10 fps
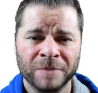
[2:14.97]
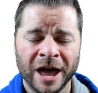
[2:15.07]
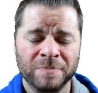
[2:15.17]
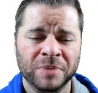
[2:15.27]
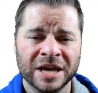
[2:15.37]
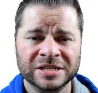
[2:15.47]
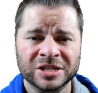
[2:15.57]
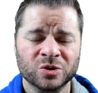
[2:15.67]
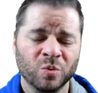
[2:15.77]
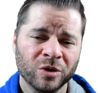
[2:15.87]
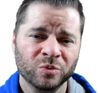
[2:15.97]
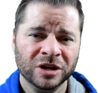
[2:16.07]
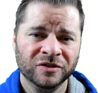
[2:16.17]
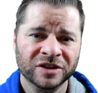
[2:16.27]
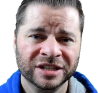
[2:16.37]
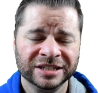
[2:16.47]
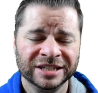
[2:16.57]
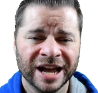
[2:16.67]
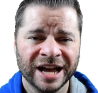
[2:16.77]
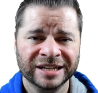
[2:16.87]
at best he's a 1-week fill-in
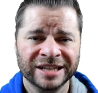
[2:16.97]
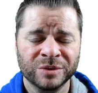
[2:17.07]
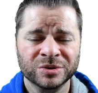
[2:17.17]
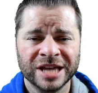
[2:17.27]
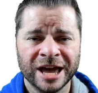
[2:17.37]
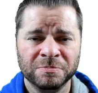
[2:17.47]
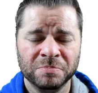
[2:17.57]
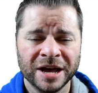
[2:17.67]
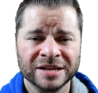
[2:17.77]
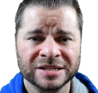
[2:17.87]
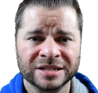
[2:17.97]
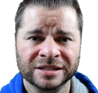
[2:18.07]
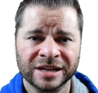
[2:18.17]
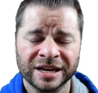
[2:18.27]
guy, and that was at best.